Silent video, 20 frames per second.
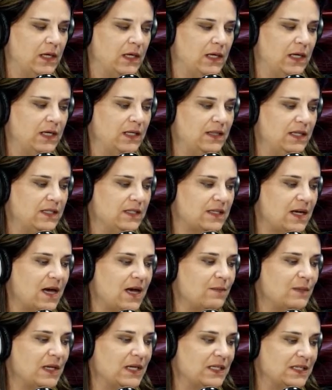In these
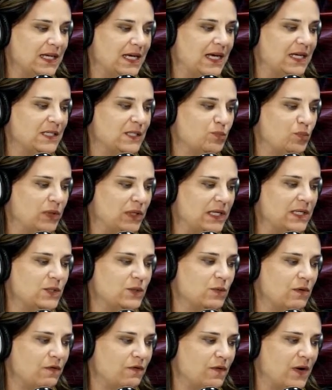coming days,
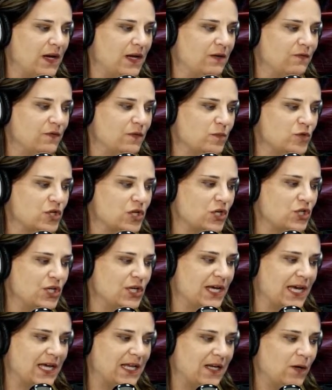please refrain from
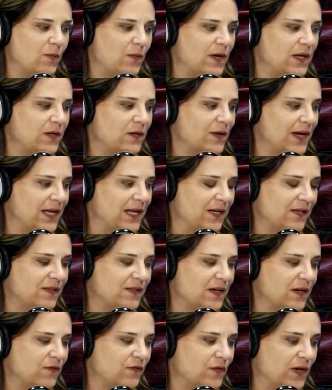judging anyone or
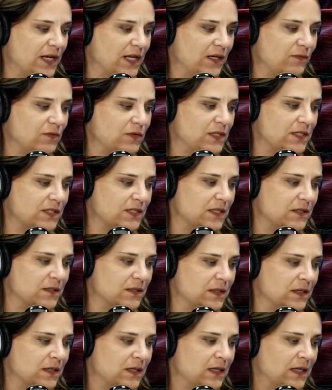anything for any reason.
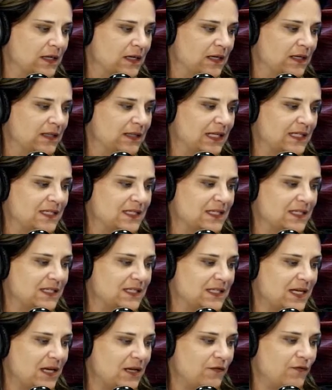Let's
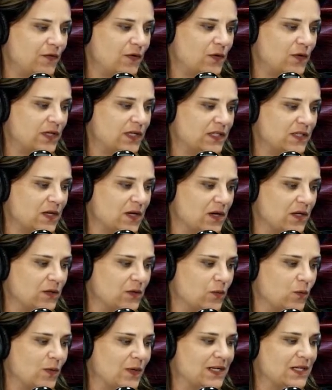instead focus on
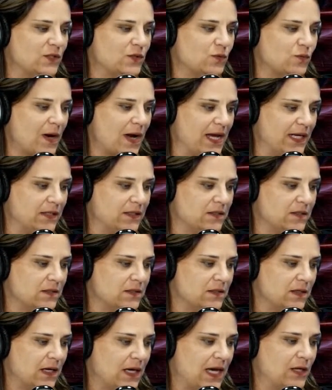what is right
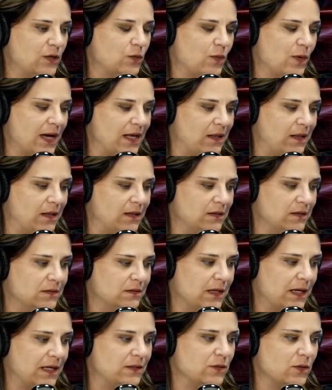and well
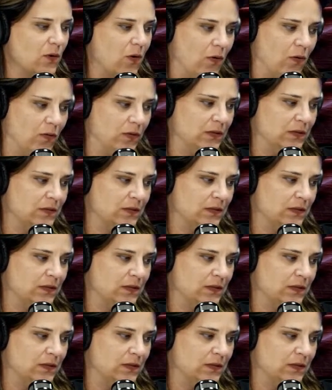and whole.